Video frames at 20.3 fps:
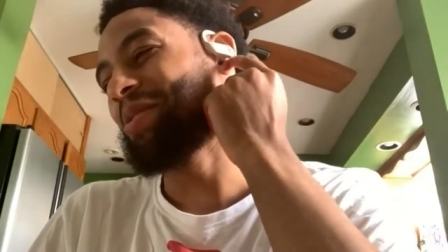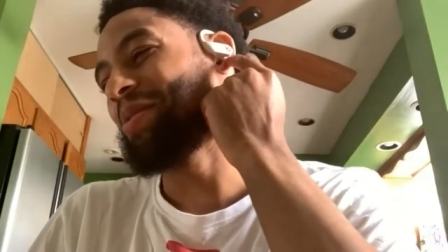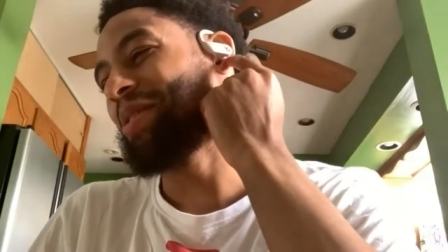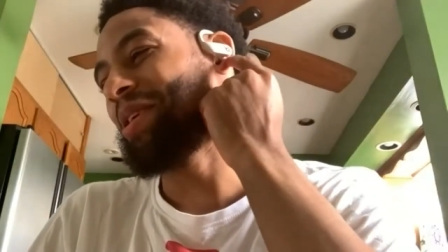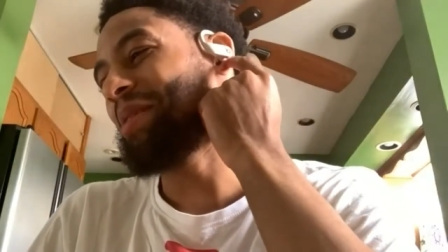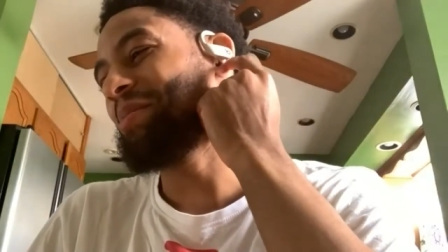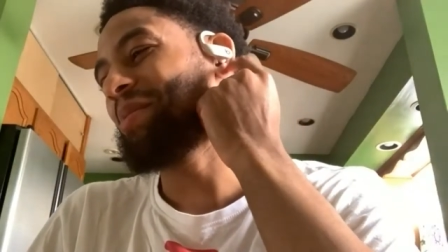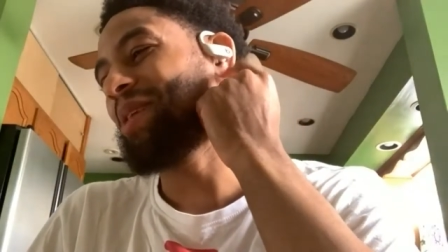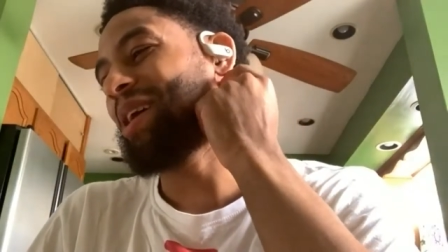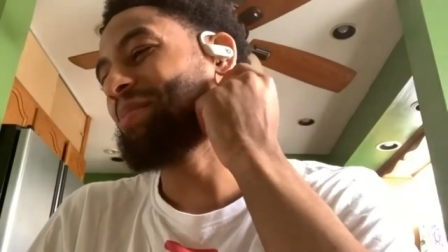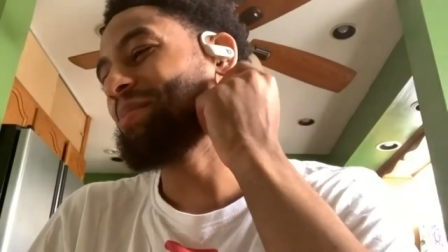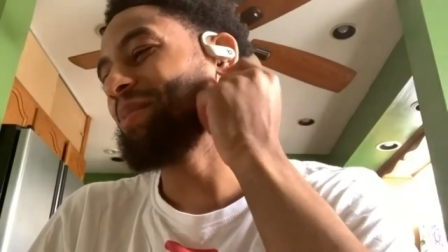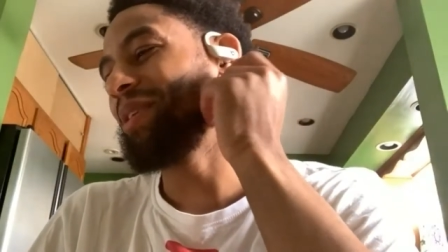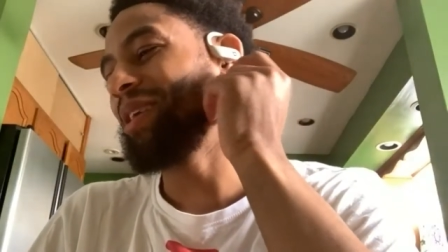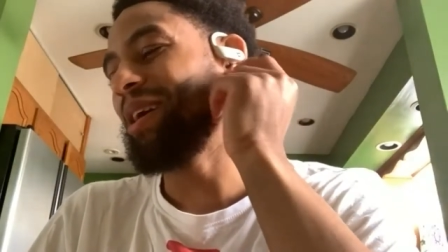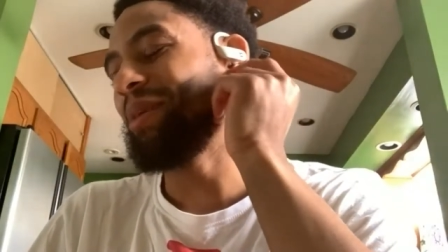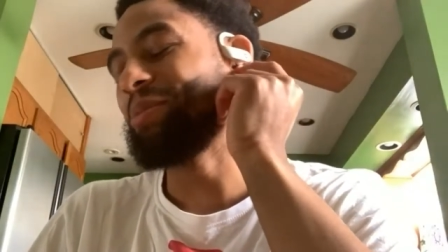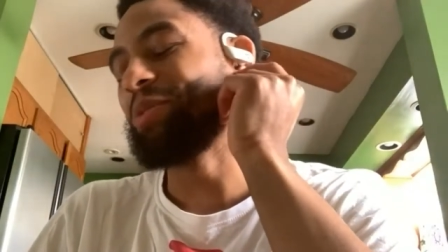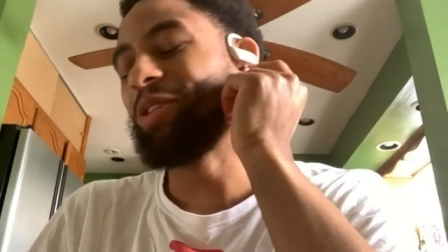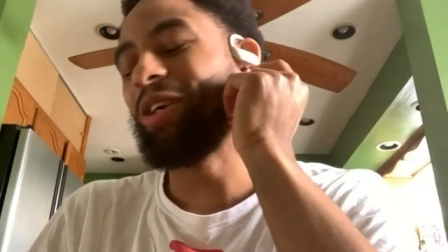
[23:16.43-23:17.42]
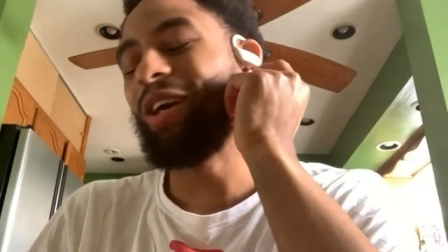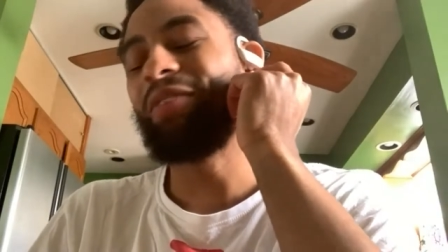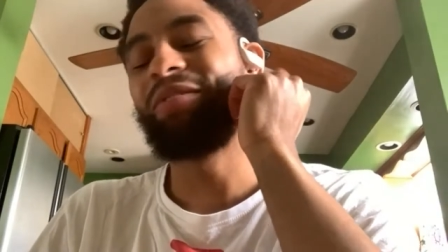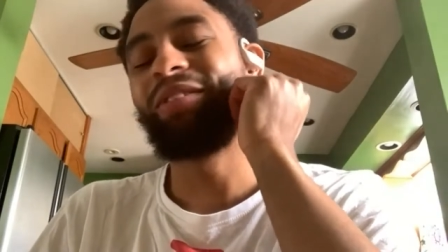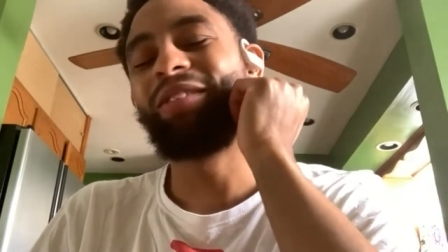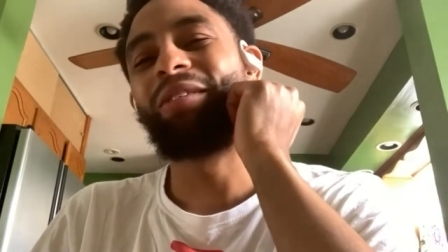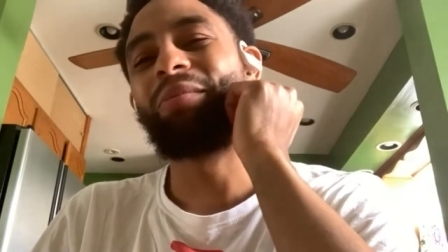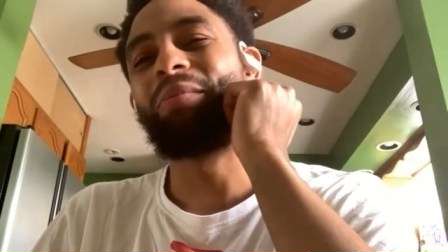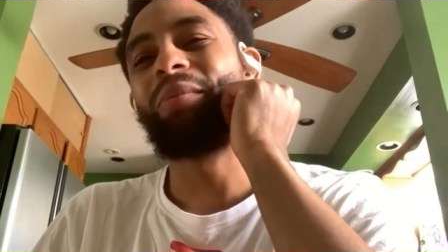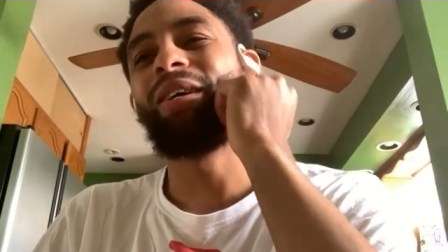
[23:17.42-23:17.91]
So when I'm
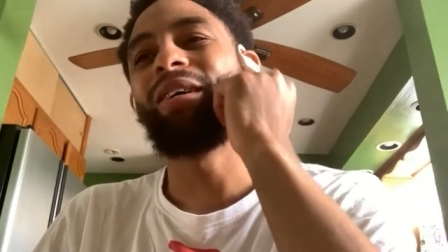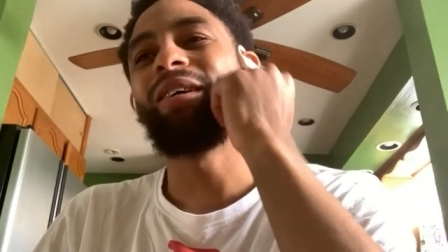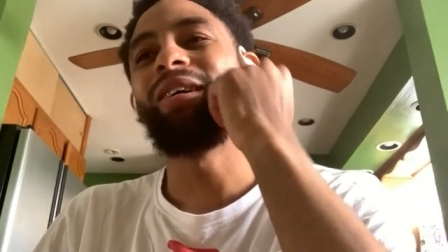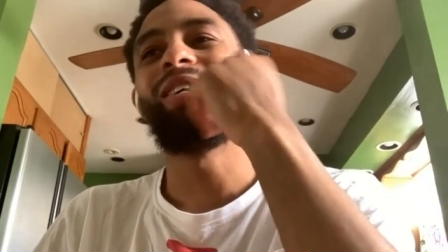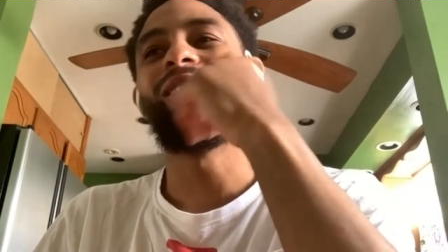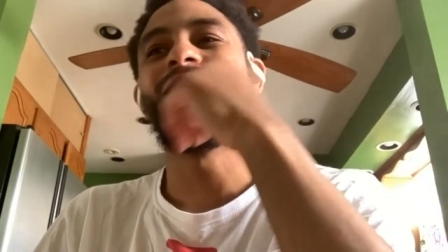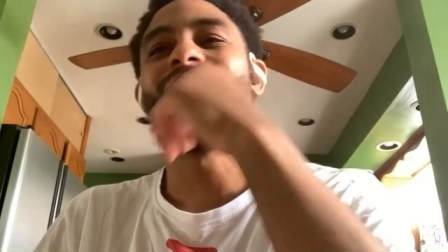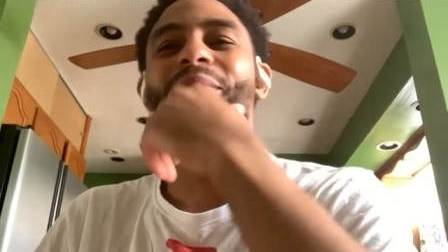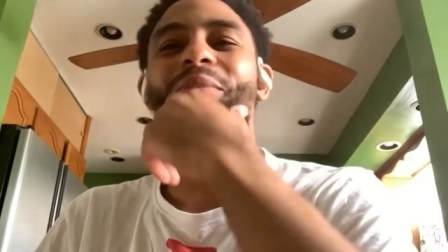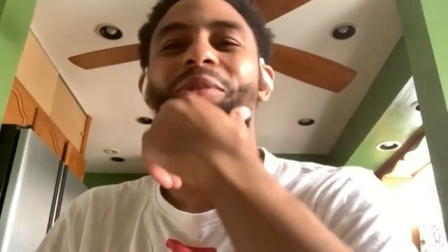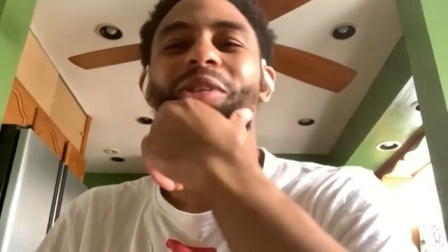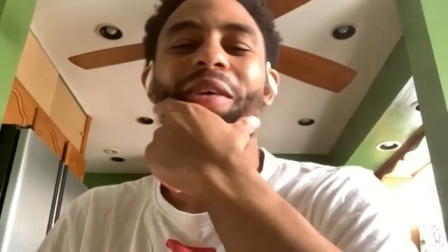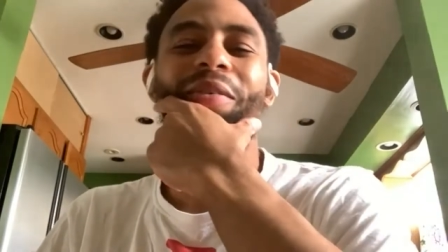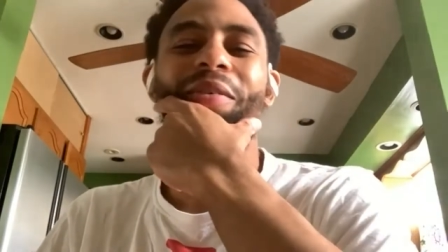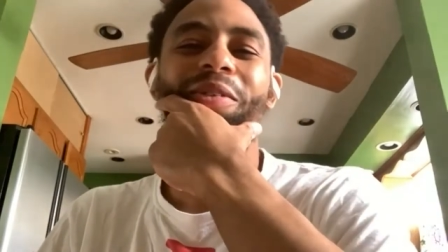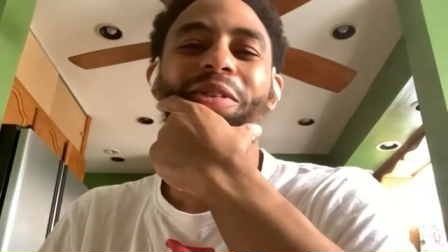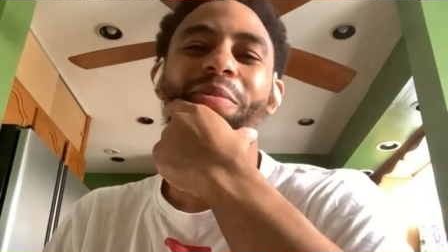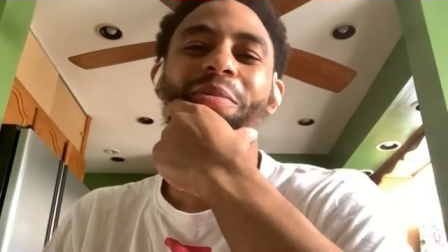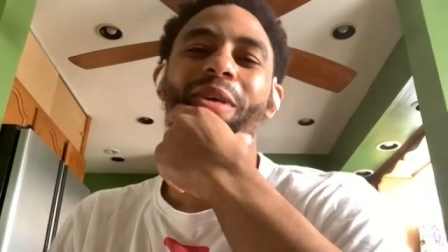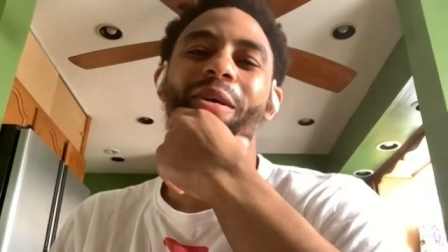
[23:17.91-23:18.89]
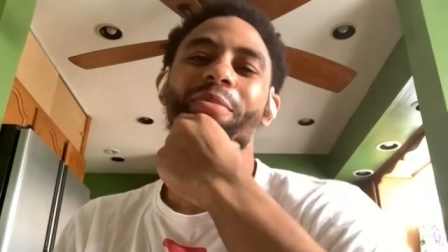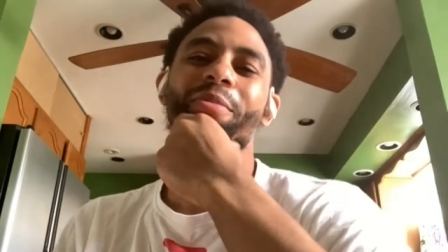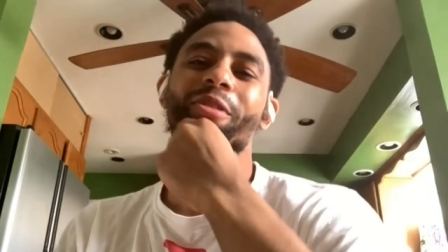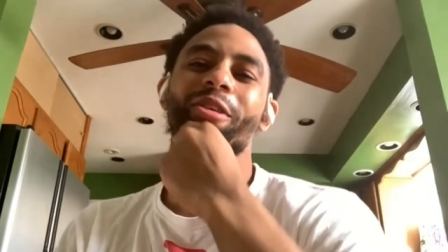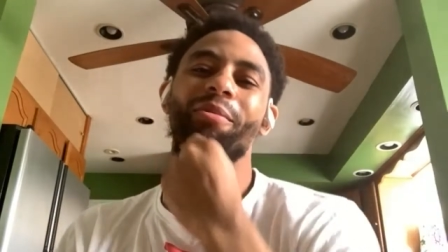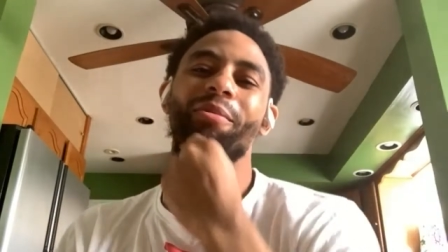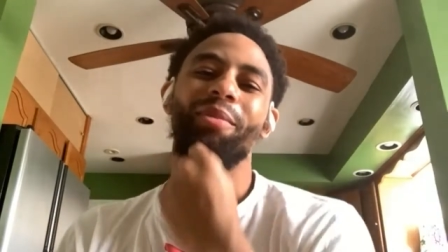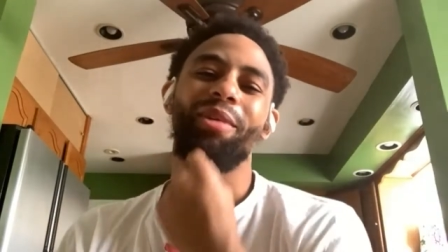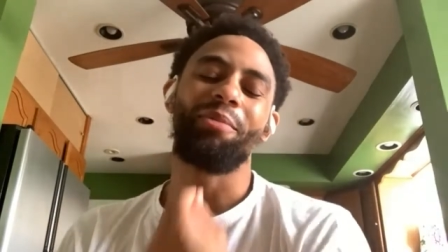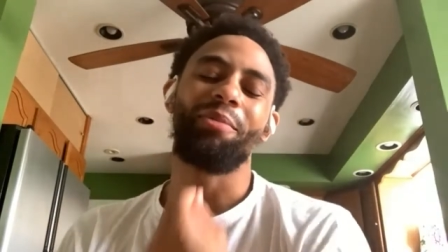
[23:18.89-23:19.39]
driving to my
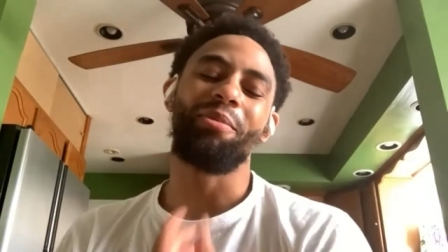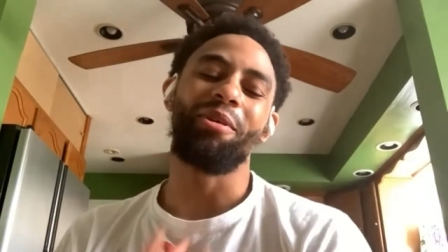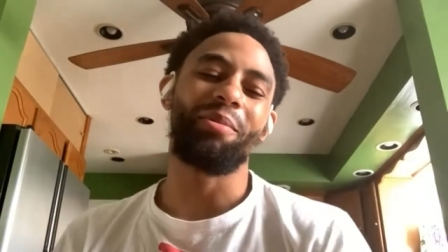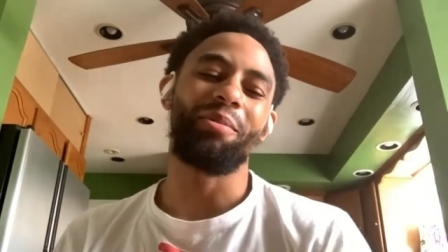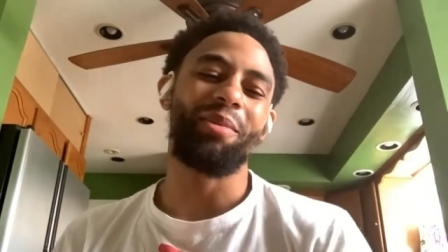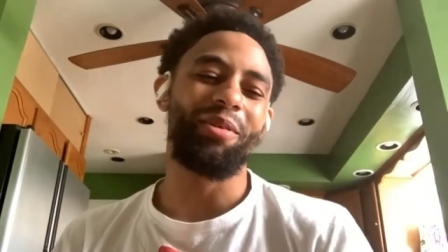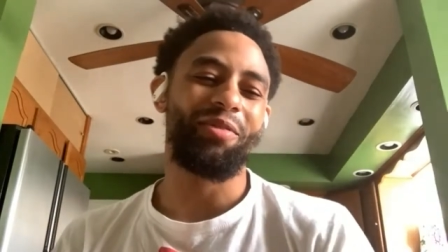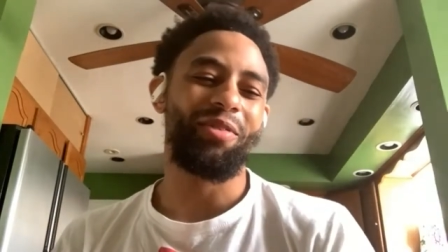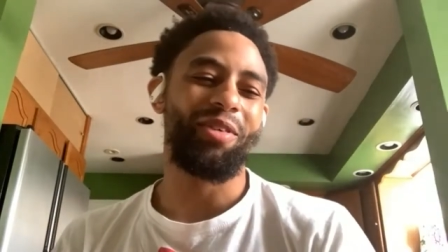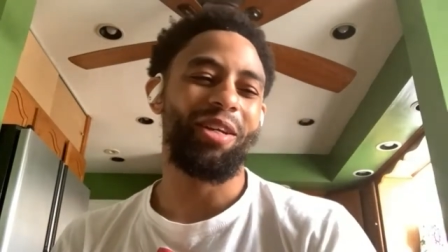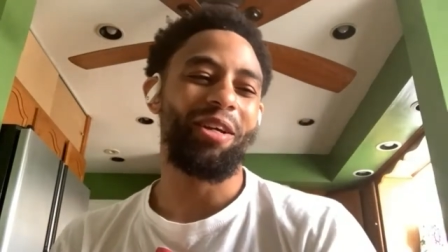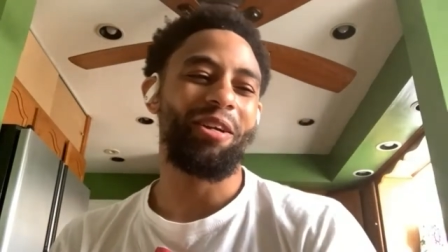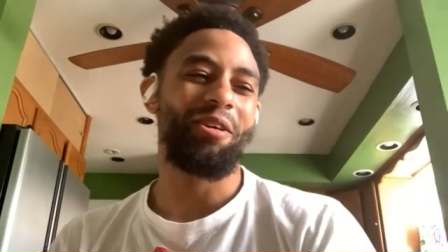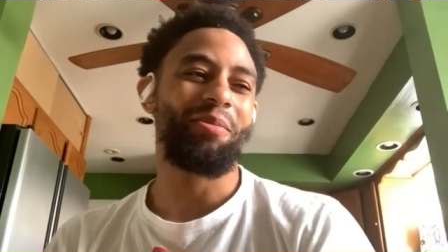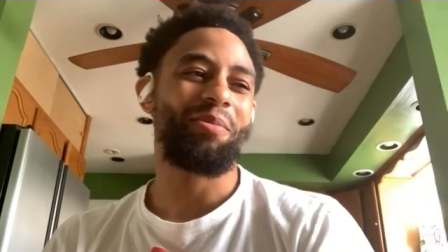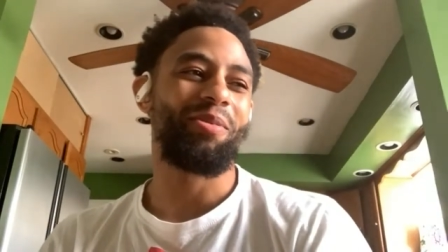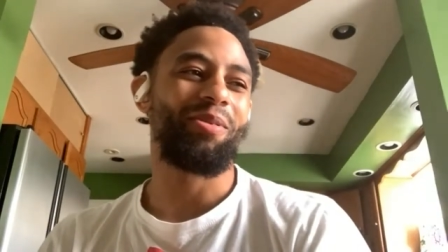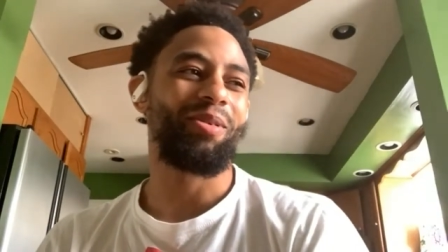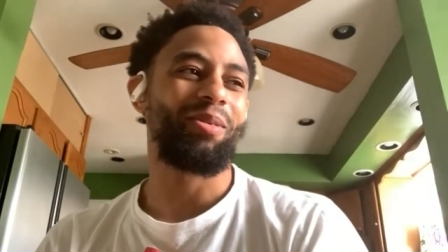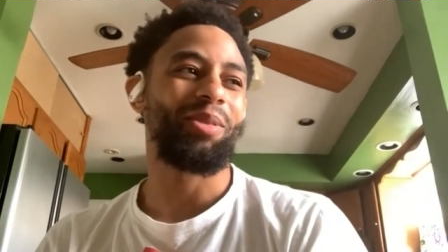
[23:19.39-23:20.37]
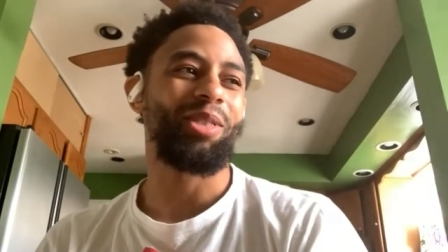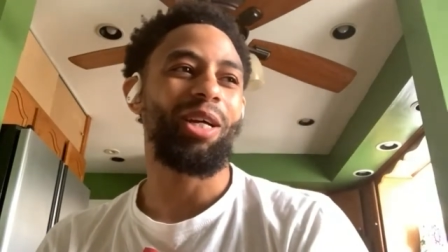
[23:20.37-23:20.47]
apartment, they picked me up from the airport.